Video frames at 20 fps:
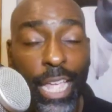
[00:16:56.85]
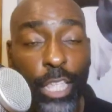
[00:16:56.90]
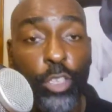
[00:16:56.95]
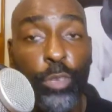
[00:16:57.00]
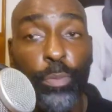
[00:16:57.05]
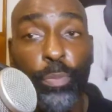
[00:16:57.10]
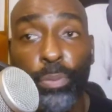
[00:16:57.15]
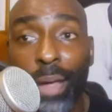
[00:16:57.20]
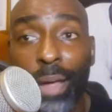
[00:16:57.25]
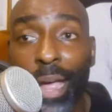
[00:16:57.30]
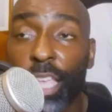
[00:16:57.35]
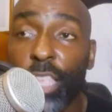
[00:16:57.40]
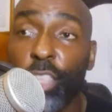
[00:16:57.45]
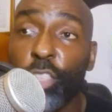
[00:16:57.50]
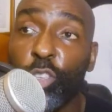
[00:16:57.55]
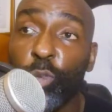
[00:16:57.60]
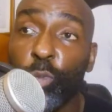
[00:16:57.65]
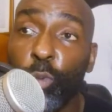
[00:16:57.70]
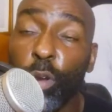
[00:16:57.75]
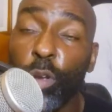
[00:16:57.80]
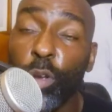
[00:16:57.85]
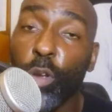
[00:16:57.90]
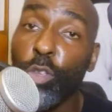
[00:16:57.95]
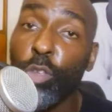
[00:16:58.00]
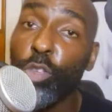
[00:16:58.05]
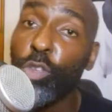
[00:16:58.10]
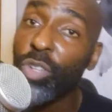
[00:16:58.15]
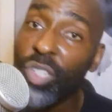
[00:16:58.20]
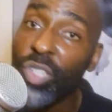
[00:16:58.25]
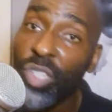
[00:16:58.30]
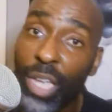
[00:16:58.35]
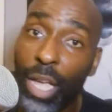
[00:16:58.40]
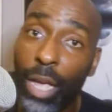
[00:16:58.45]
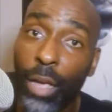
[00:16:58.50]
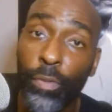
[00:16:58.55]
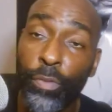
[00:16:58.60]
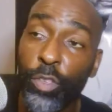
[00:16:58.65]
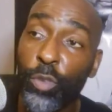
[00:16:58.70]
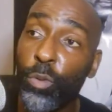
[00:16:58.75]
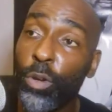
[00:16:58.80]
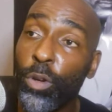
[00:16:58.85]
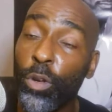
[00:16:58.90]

and you work on yourself.